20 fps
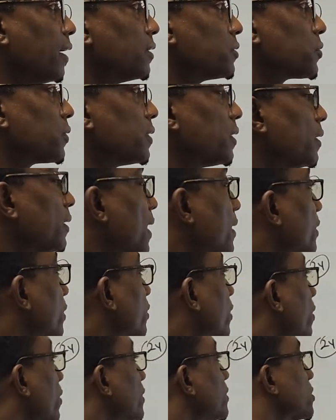So, and
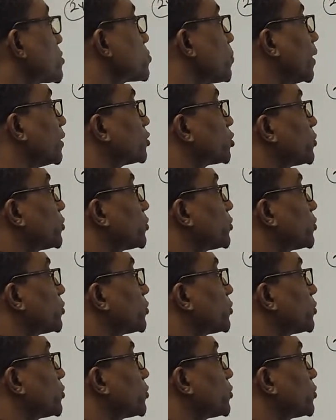the current is what?